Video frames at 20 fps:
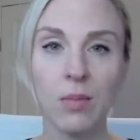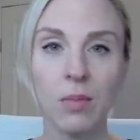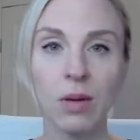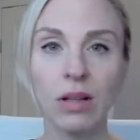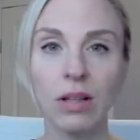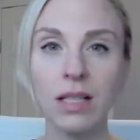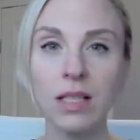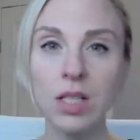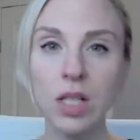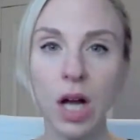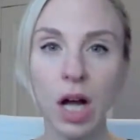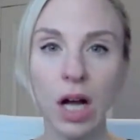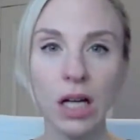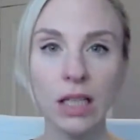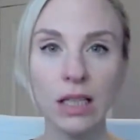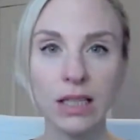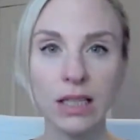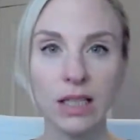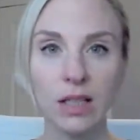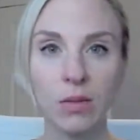But let's talk
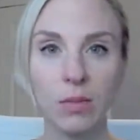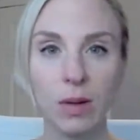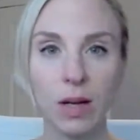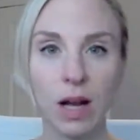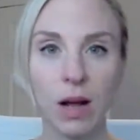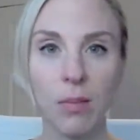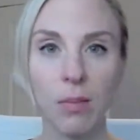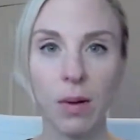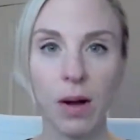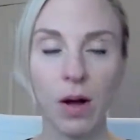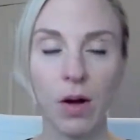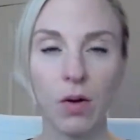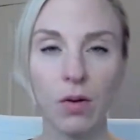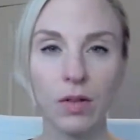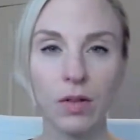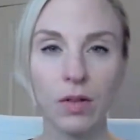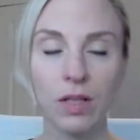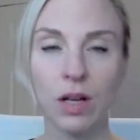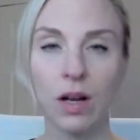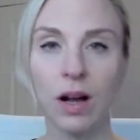a little bit
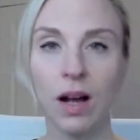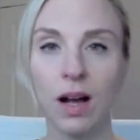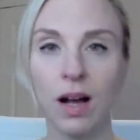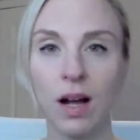about